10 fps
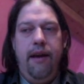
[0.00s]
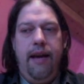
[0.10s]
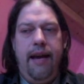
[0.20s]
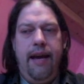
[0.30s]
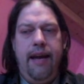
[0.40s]

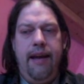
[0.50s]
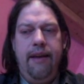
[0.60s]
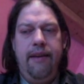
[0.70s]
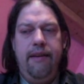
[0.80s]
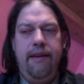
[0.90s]

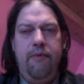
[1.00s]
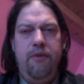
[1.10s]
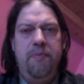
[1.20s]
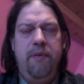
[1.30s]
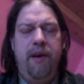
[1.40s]
And it
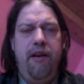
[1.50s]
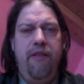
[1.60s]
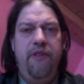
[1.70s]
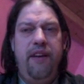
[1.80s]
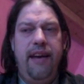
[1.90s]
was part
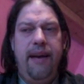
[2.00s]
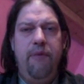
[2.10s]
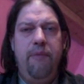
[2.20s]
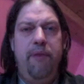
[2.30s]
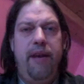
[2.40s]
of the game
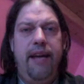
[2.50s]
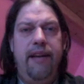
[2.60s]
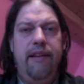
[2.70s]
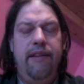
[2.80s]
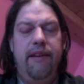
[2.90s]
we played
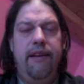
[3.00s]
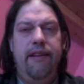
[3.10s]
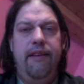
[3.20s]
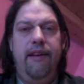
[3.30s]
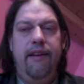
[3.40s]
in
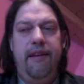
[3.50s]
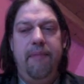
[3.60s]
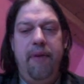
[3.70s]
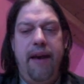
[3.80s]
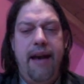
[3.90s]
the
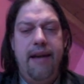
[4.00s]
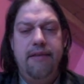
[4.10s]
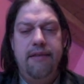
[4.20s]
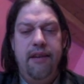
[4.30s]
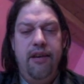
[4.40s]

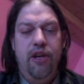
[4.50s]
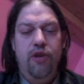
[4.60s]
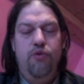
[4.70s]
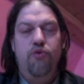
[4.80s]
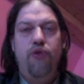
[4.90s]
past
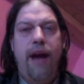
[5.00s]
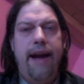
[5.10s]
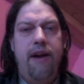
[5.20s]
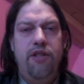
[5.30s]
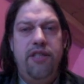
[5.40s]
to
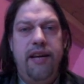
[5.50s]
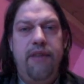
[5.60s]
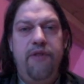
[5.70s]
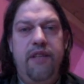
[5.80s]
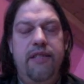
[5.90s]
drag
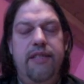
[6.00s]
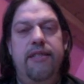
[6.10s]
ourselves in